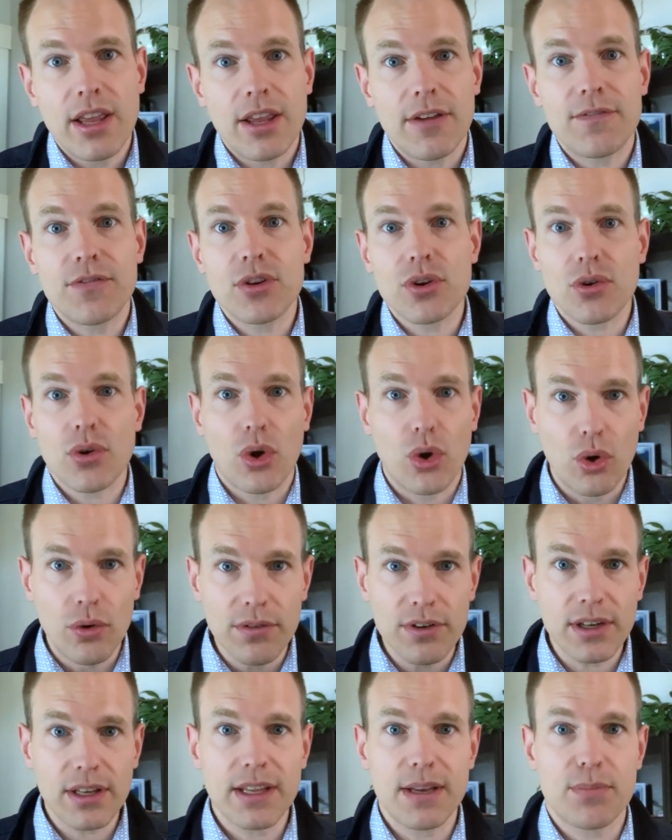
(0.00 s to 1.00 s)
if you're
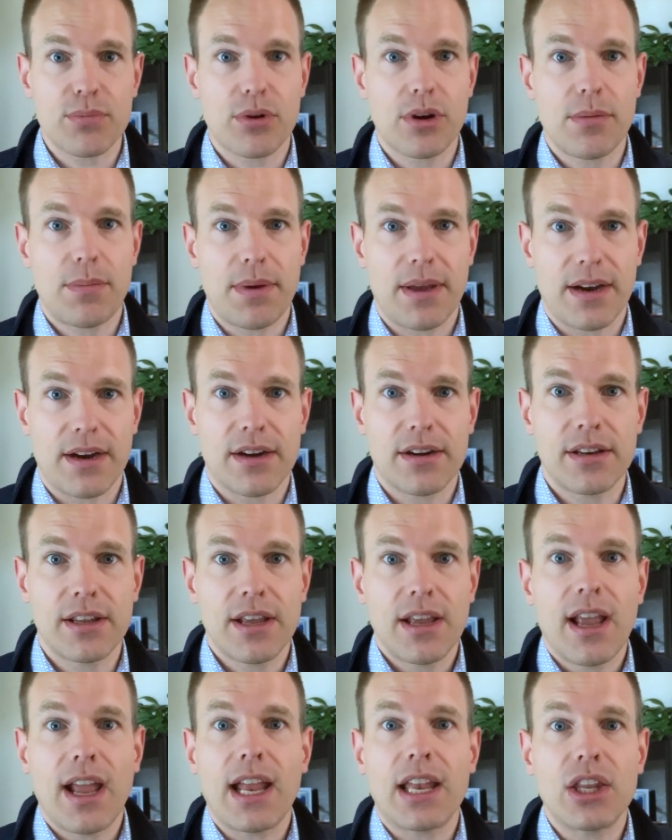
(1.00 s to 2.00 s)
overly
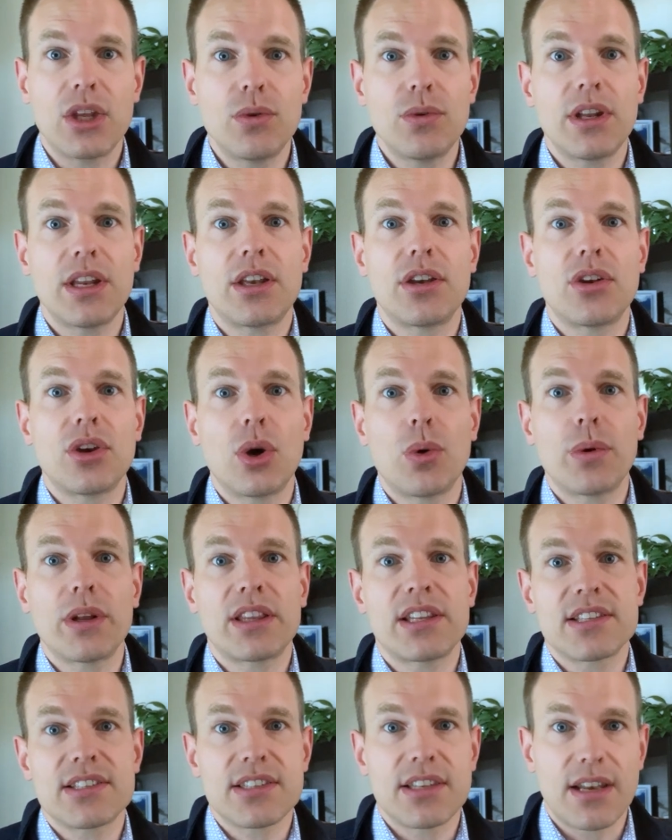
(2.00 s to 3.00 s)
prepared and you didn't know
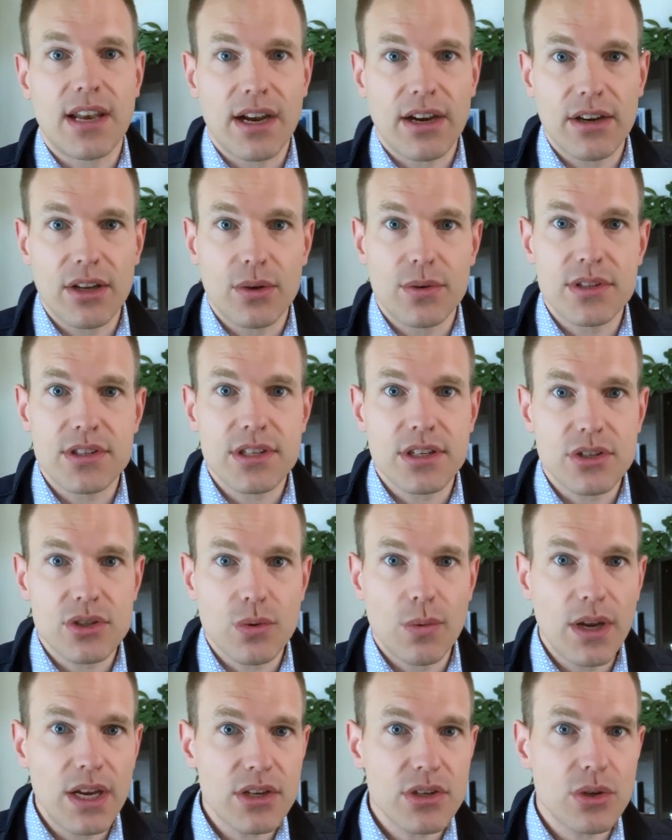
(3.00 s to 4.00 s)
what the scenario and
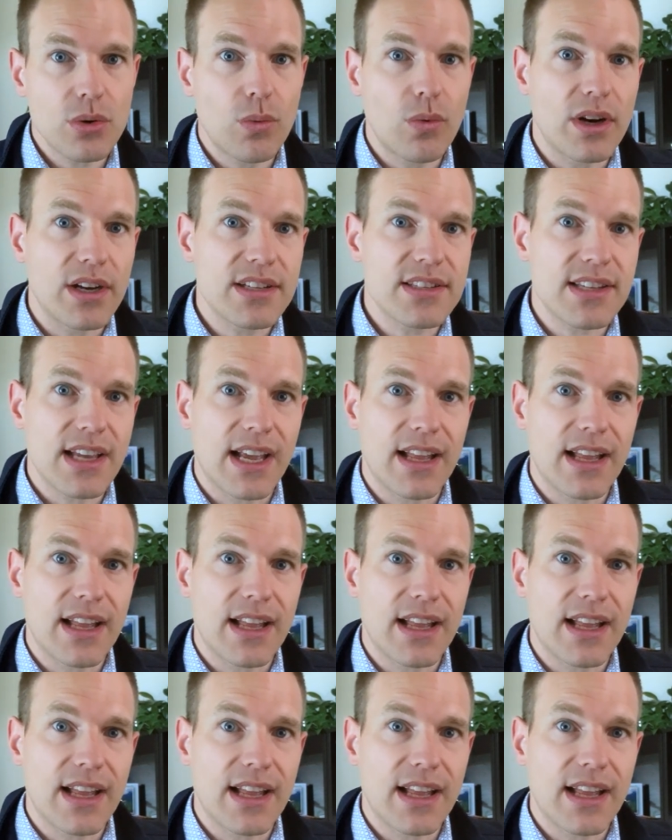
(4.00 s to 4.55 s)
situation was,